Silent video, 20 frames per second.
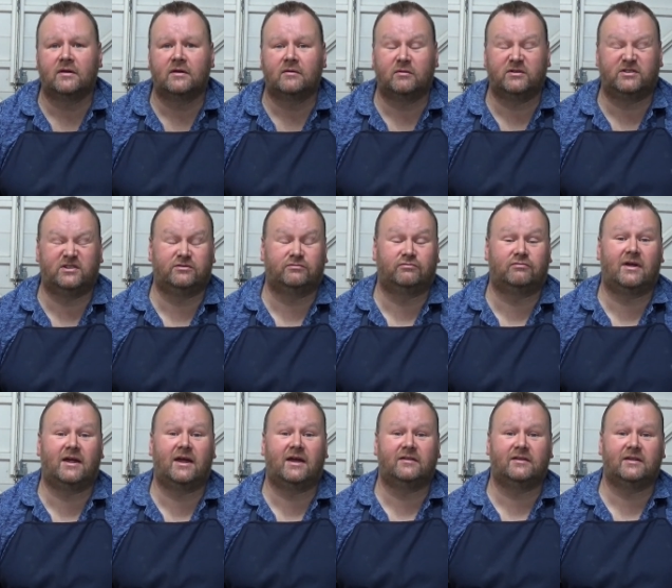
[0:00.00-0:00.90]
which is
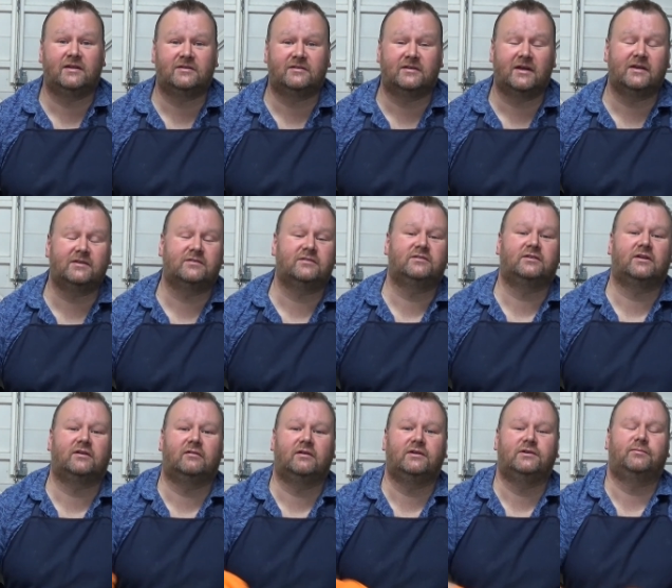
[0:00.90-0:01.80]
rare these days, and
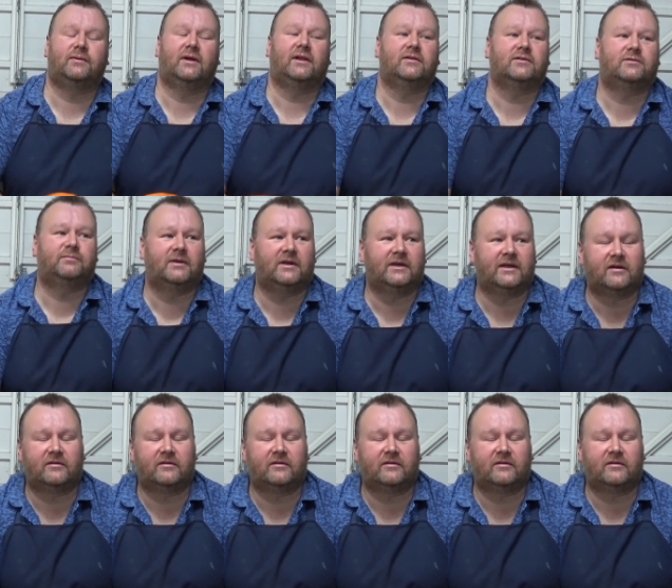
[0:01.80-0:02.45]
generally spelling